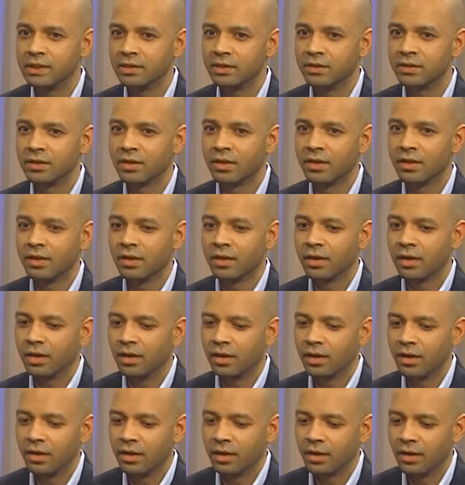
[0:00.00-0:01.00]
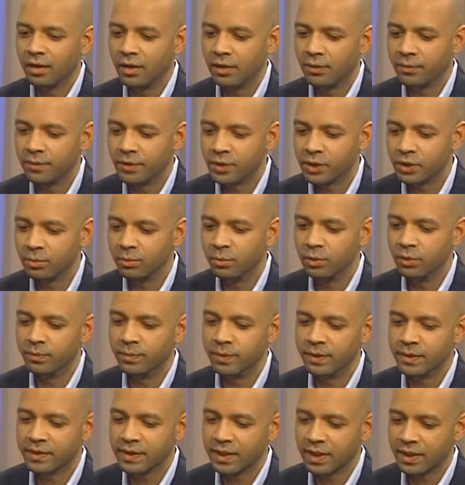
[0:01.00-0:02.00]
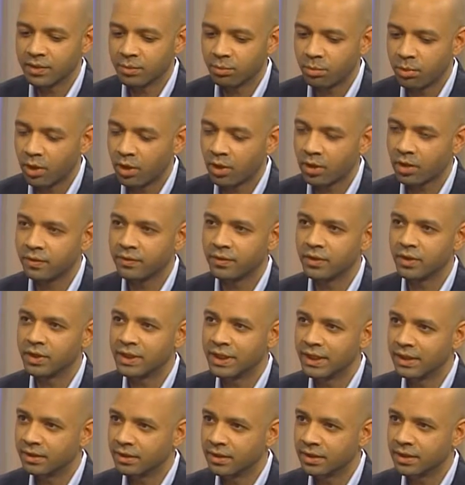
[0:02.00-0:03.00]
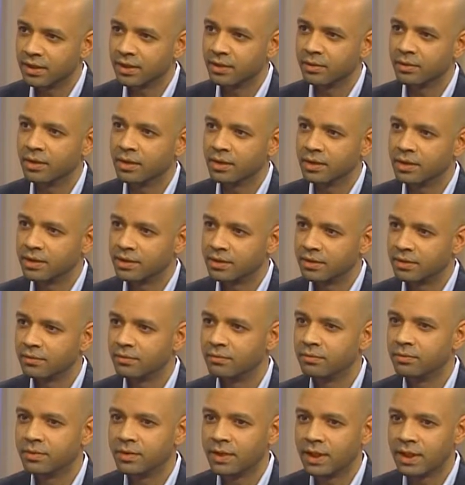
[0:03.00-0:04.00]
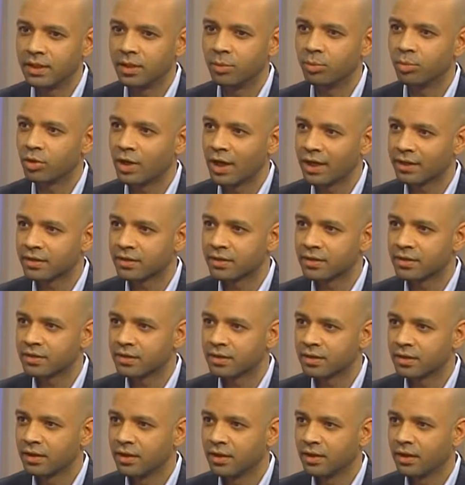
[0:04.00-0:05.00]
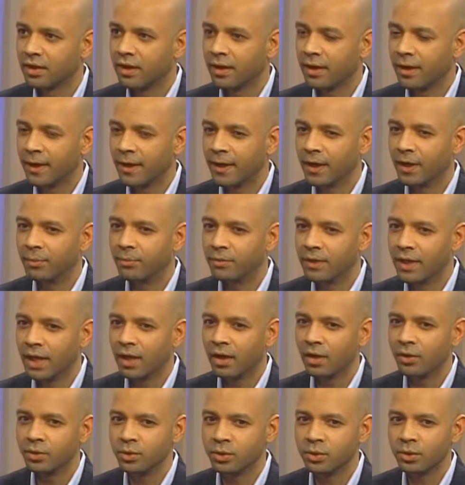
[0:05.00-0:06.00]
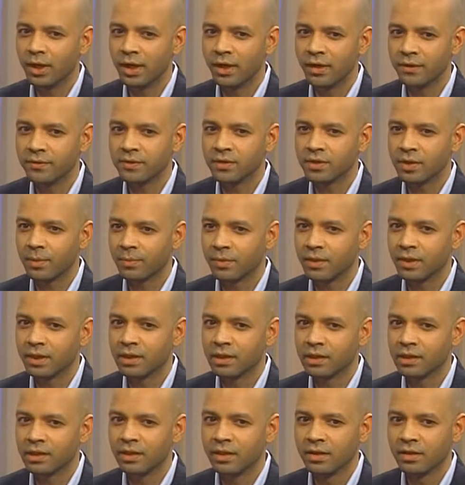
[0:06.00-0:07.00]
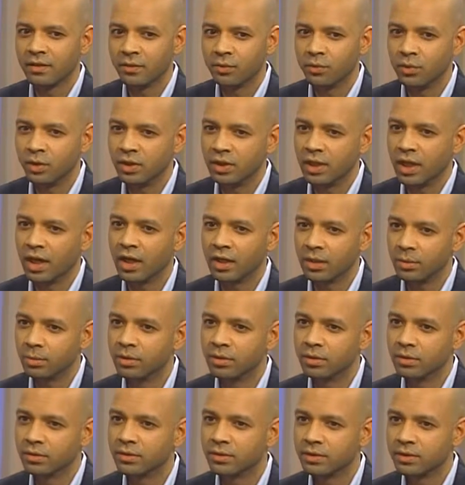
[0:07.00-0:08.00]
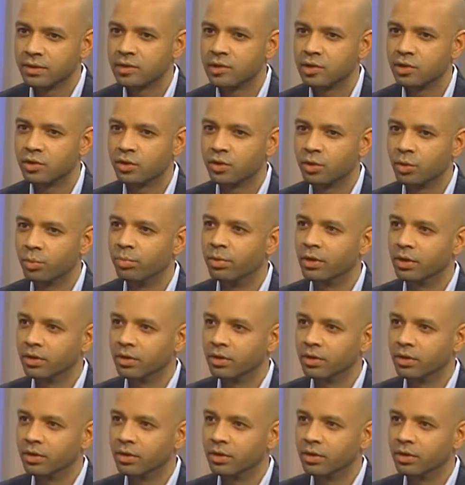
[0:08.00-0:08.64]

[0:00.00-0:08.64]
these efficient movements as part of your daily practice, now you have something reliable to